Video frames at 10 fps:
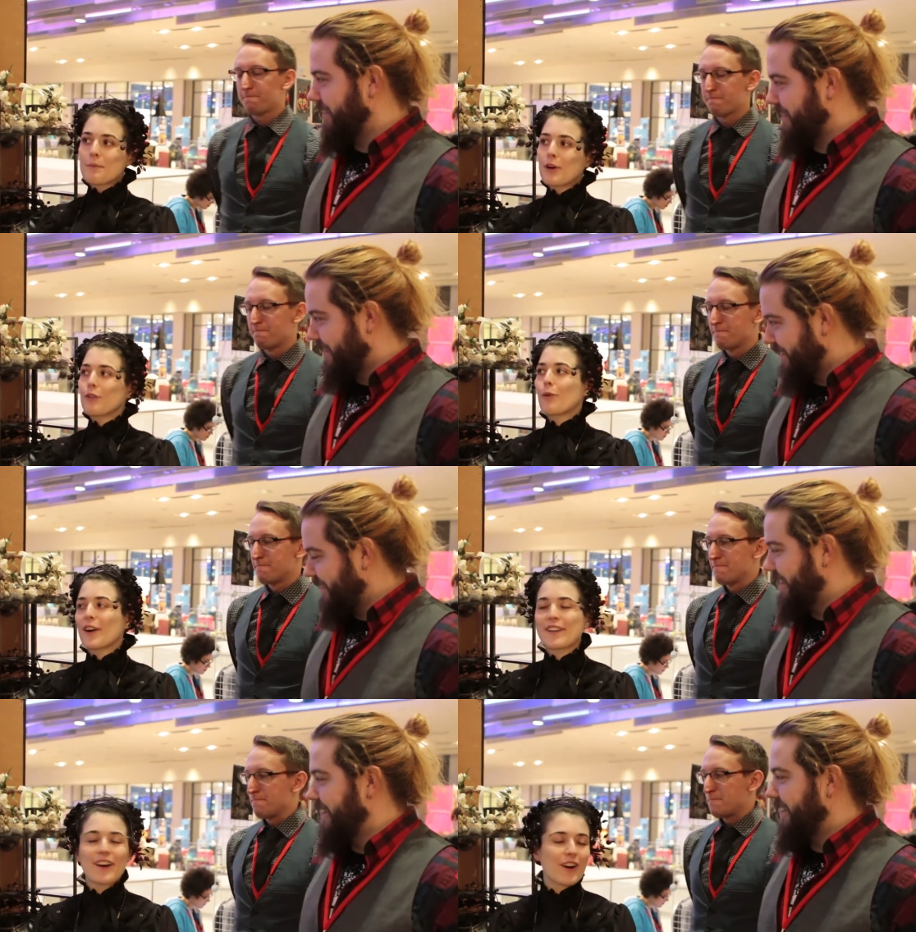Speaker 1: in the booth,
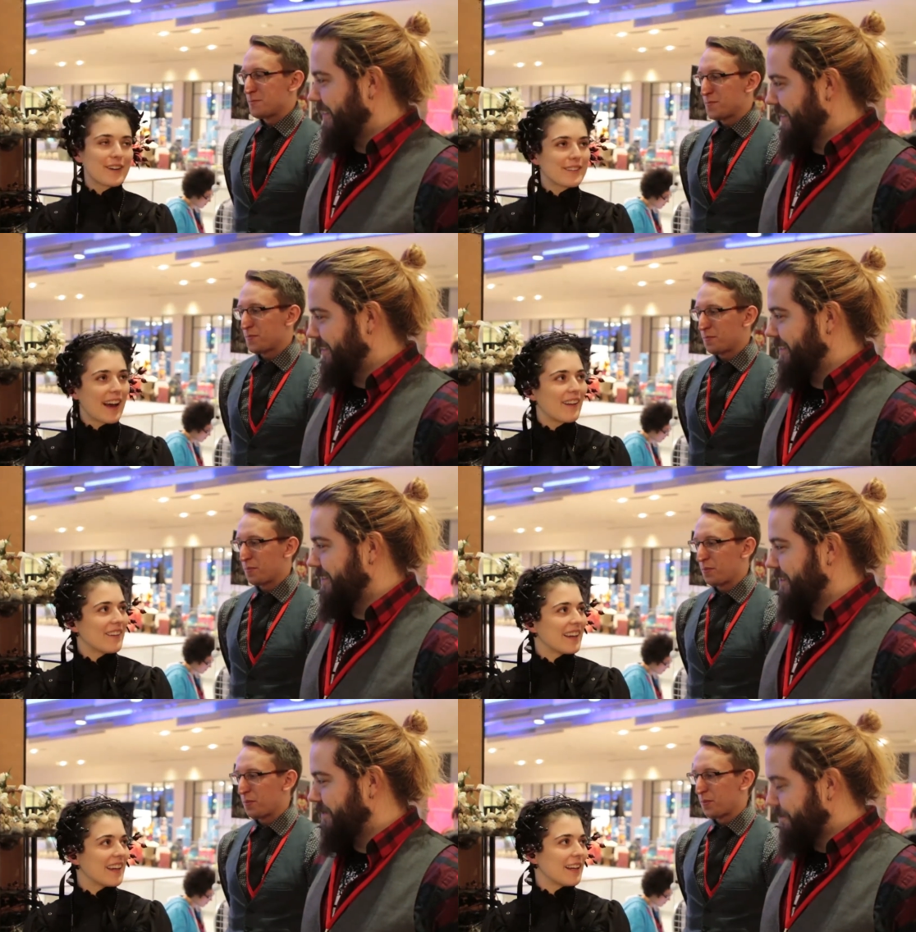work in the artist
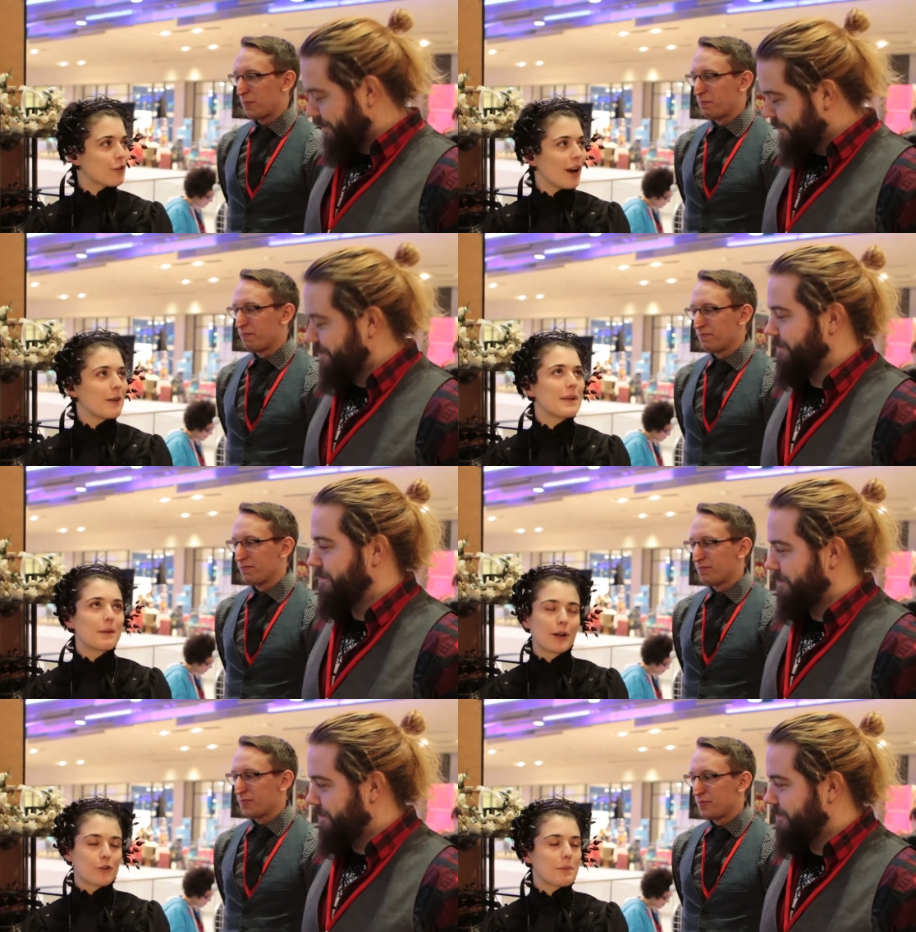alley, and try to
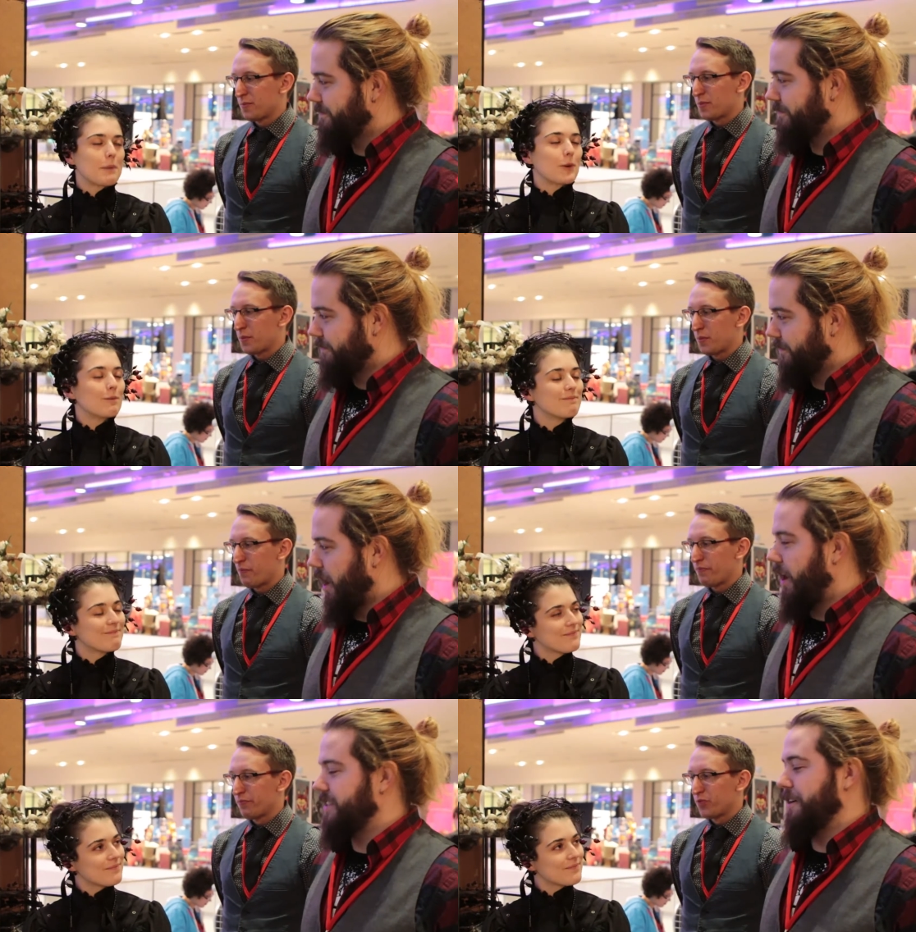meet a bunch of people.
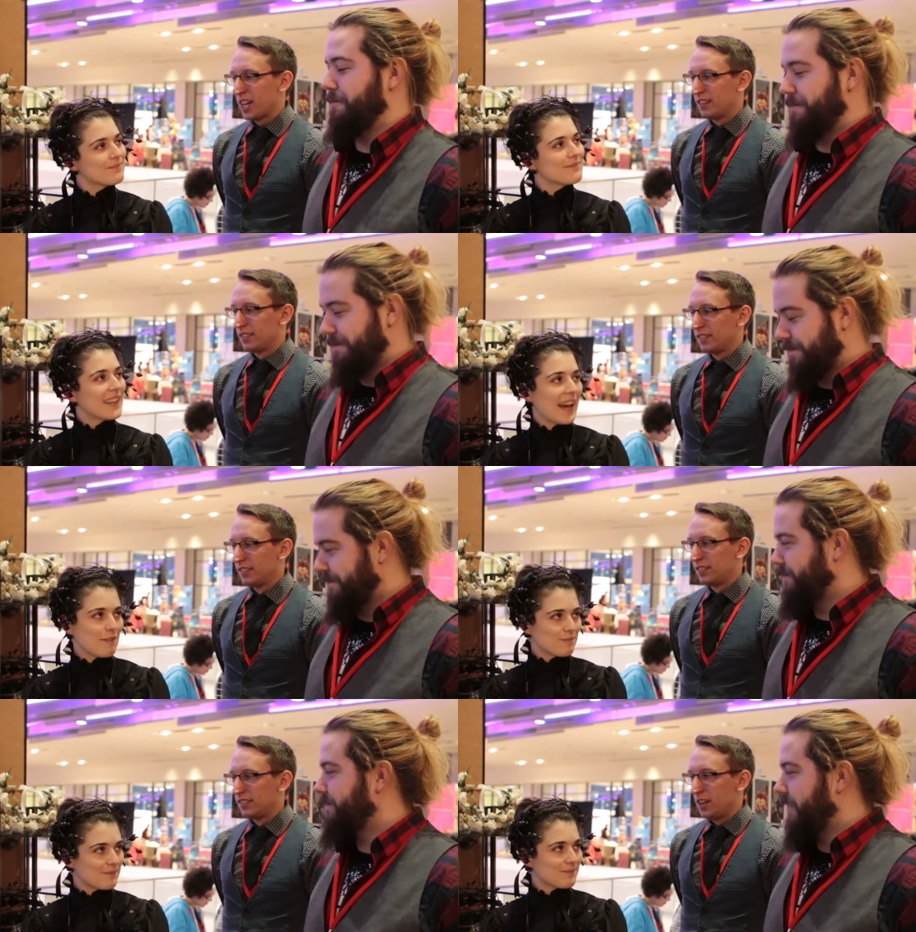Awesome.
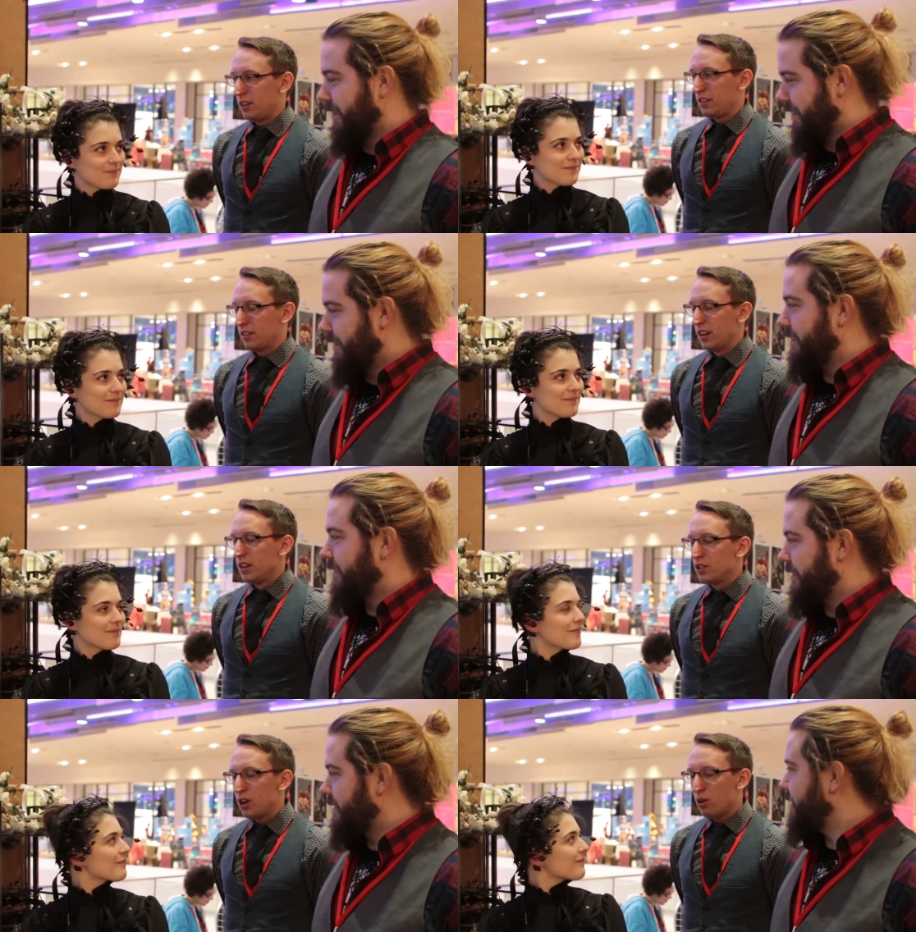Yeah.
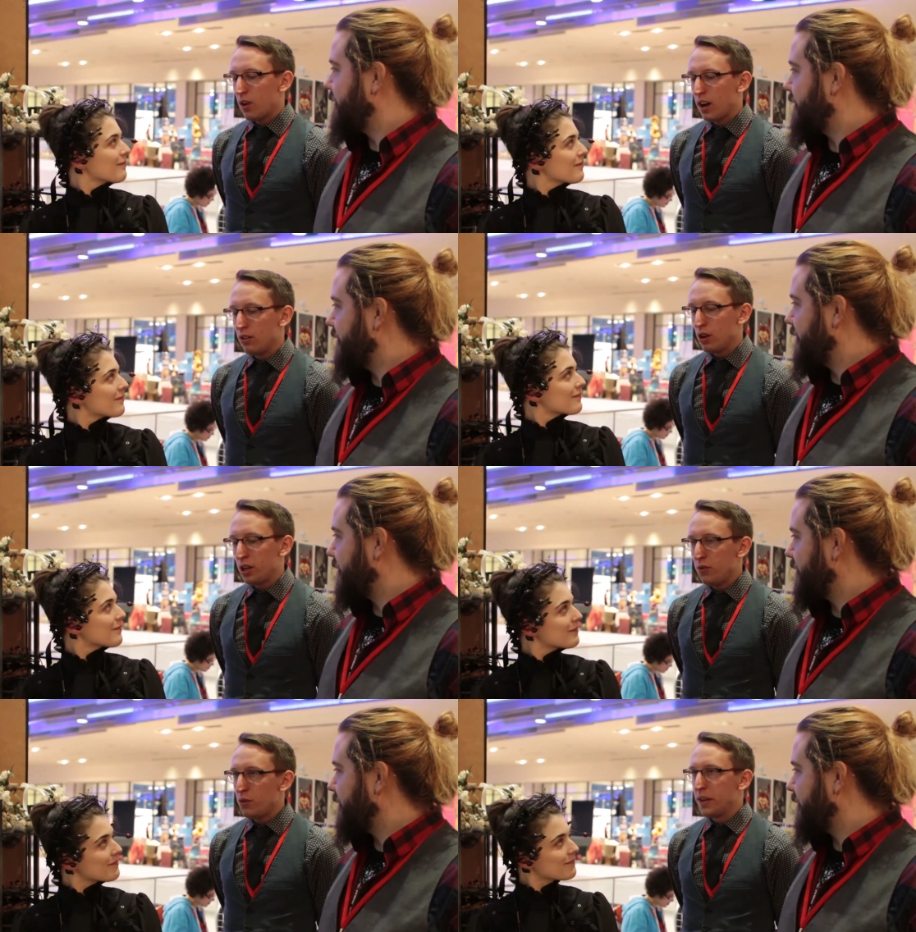
Speaker 2: So, how
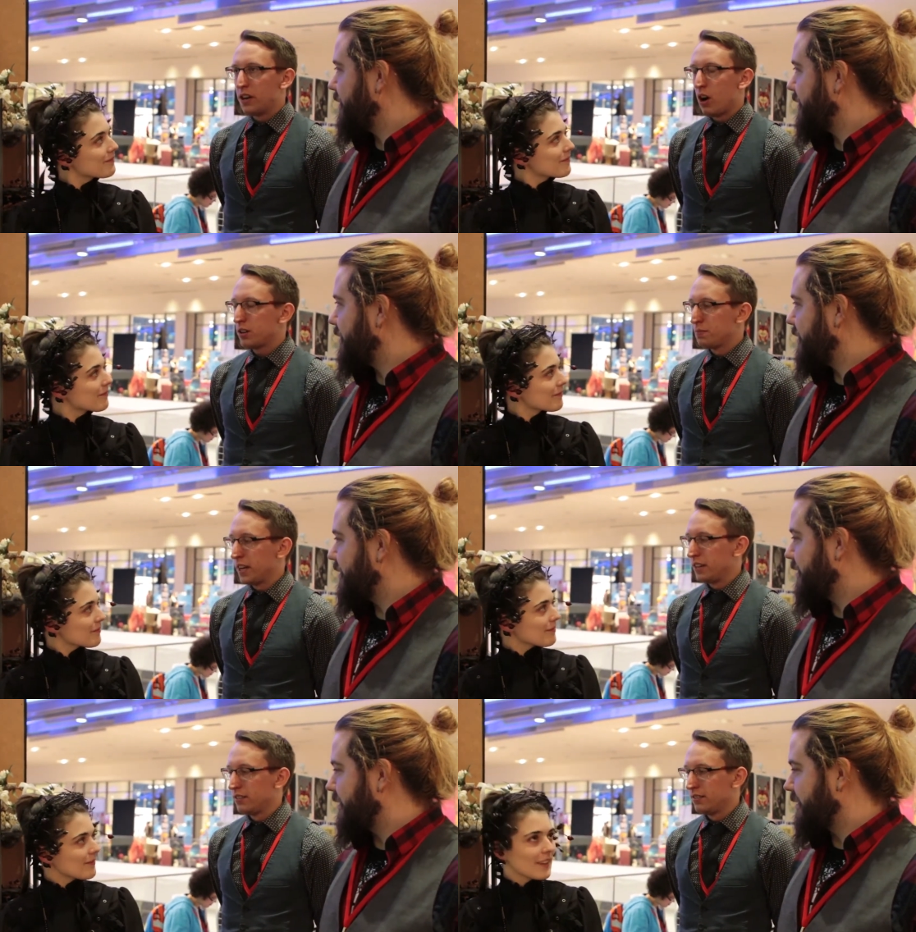long have you been
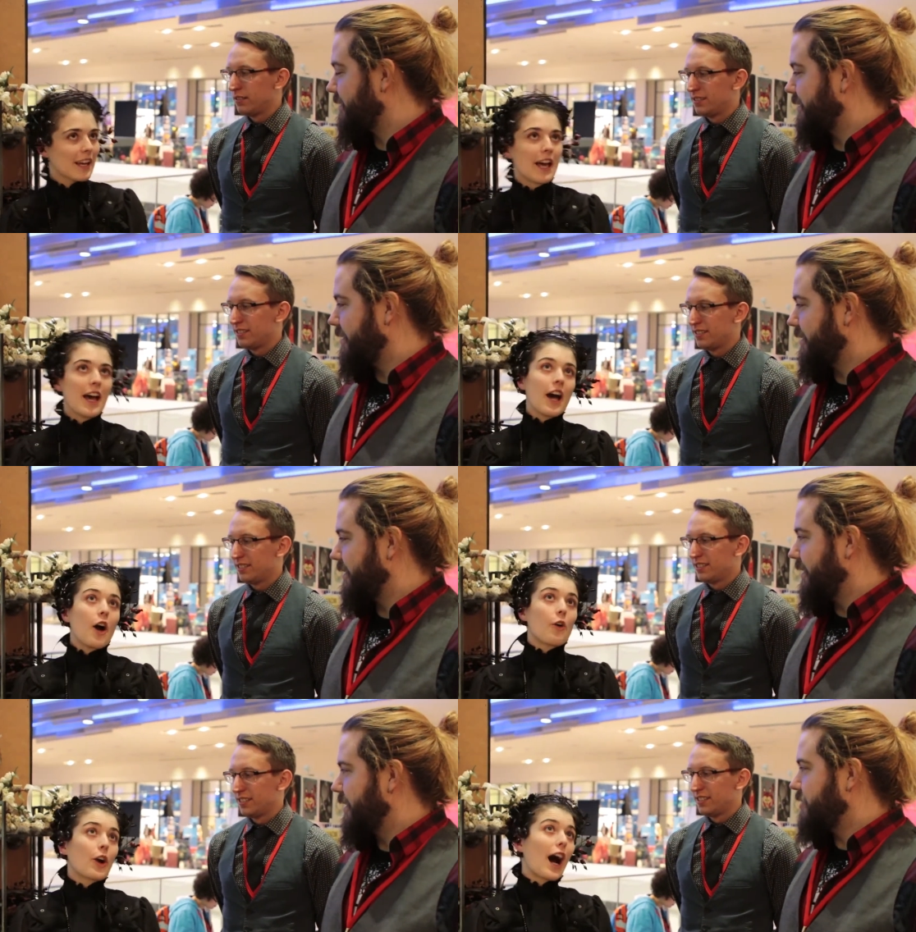cosplaying?
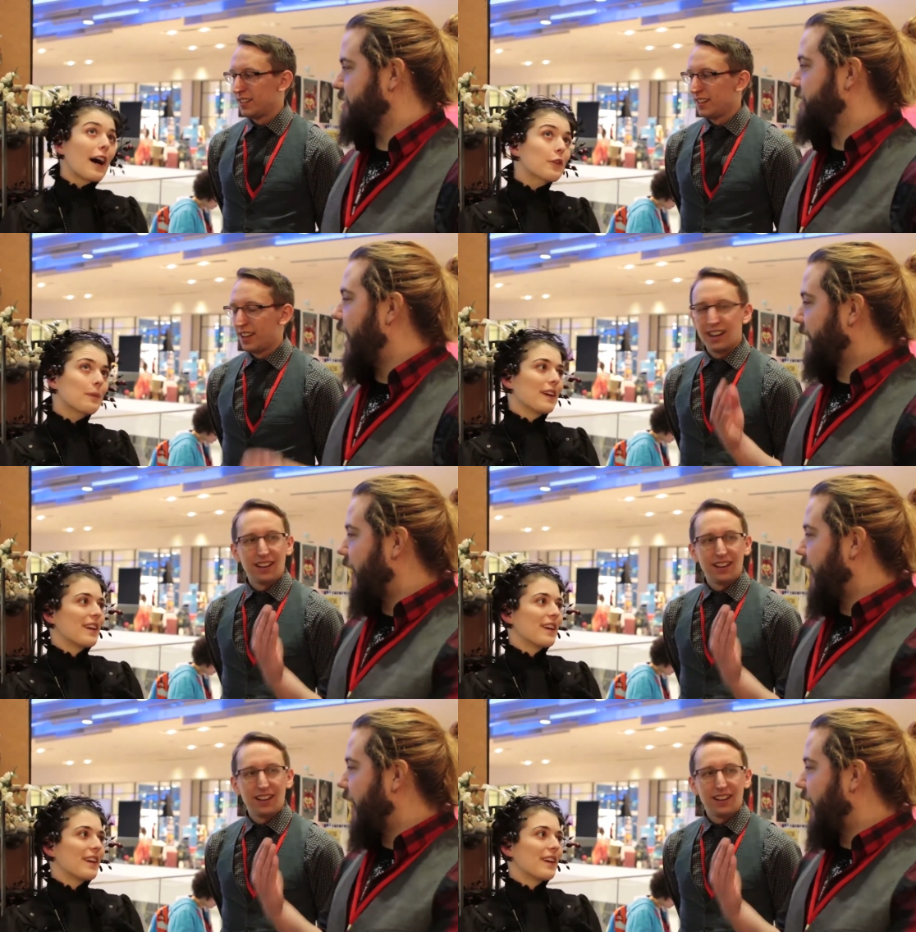Cos She's not